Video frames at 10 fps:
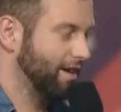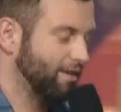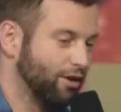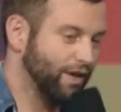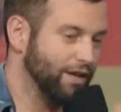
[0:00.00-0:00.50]
I
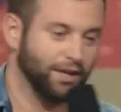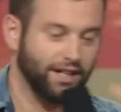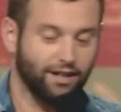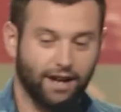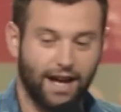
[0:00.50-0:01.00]
don't know if
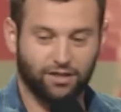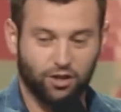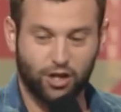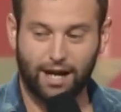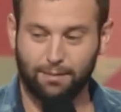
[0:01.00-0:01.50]
anybody here has a
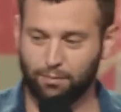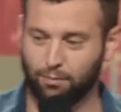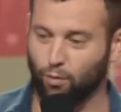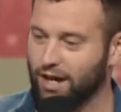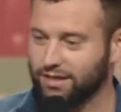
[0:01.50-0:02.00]
job,
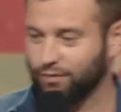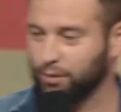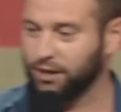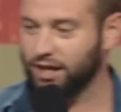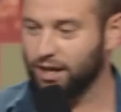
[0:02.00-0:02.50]
but why is
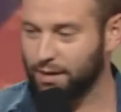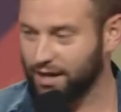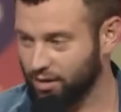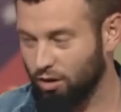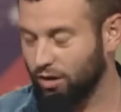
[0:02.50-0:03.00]
everybody up
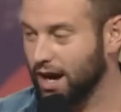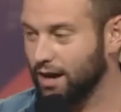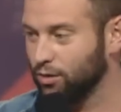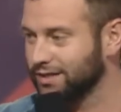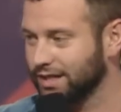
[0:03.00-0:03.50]
at all
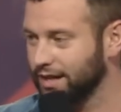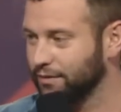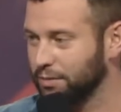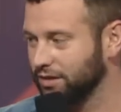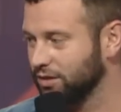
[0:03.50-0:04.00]
hours and
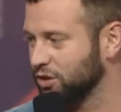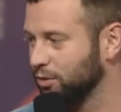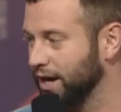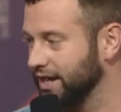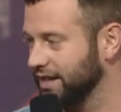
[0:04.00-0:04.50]
everybody looks
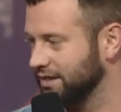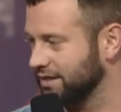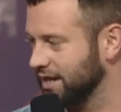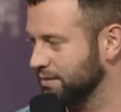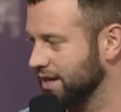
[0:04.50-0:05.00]
great at the
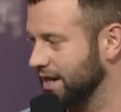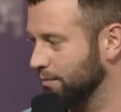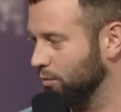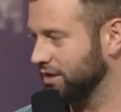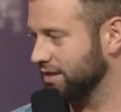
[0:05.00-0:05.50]
same time?
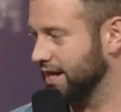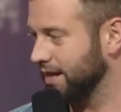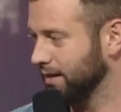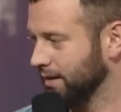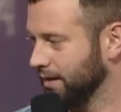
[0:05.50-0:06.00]
What is that?